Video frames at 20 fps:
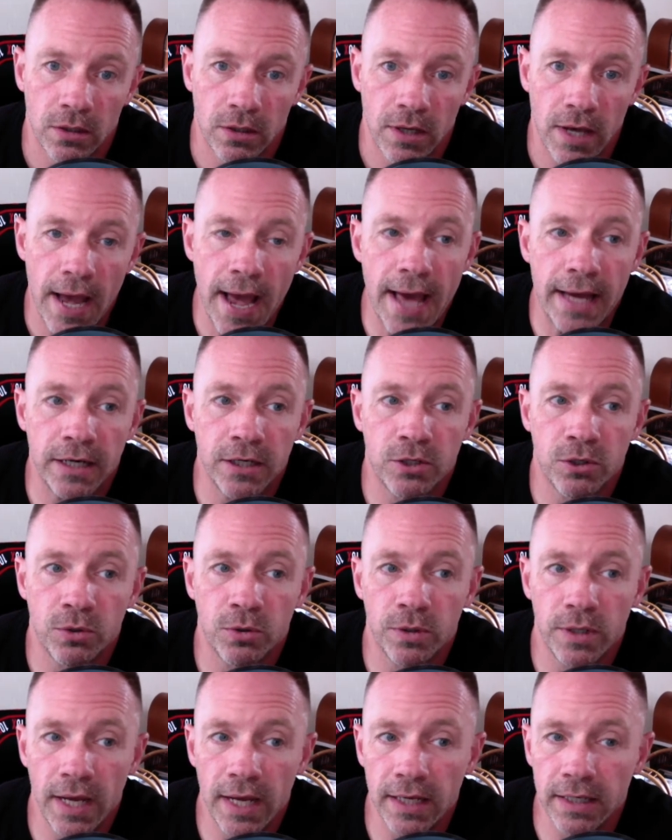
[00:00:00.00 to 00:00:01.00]
how to
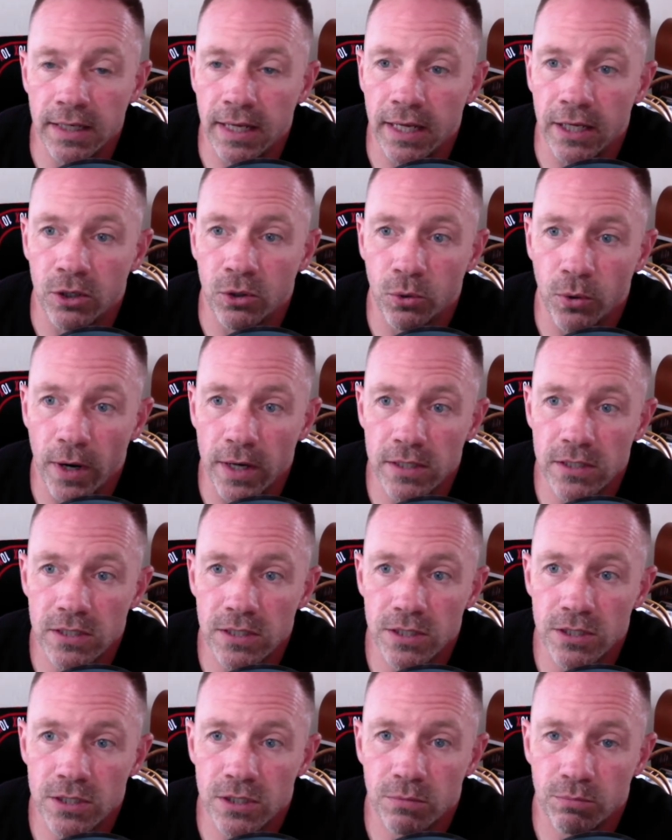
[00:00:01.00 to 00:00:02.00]
create a
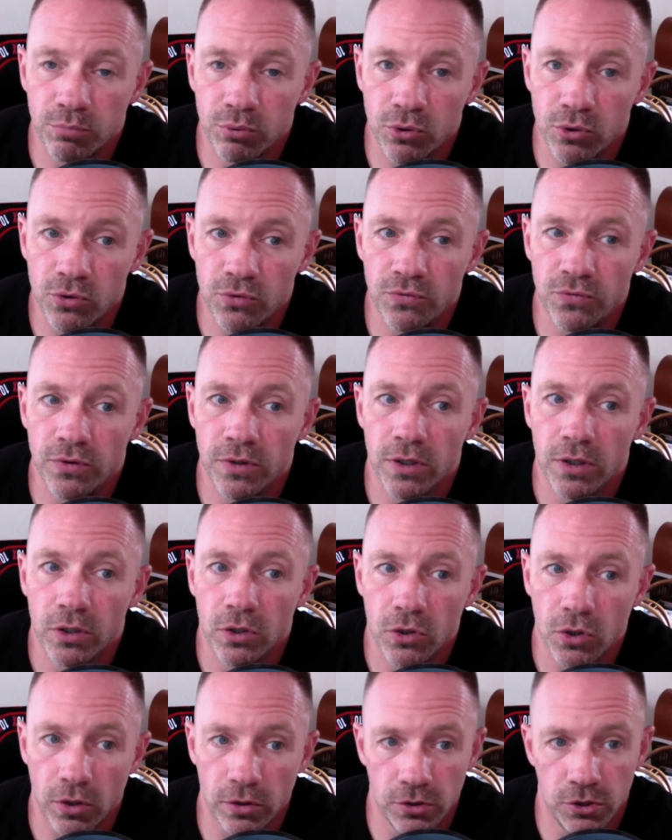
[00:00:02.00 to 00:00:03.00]
crisis proof
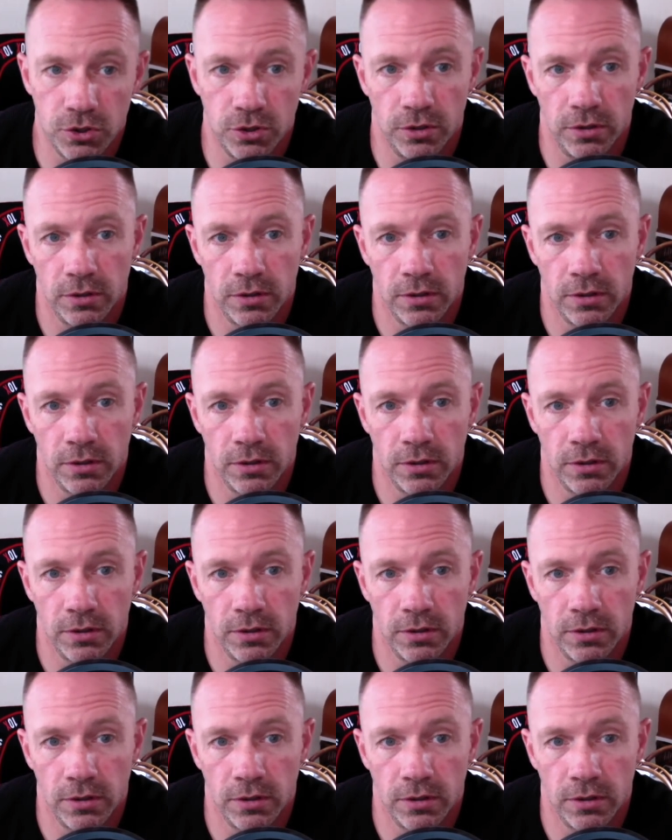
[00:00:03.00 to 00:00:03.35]
culture.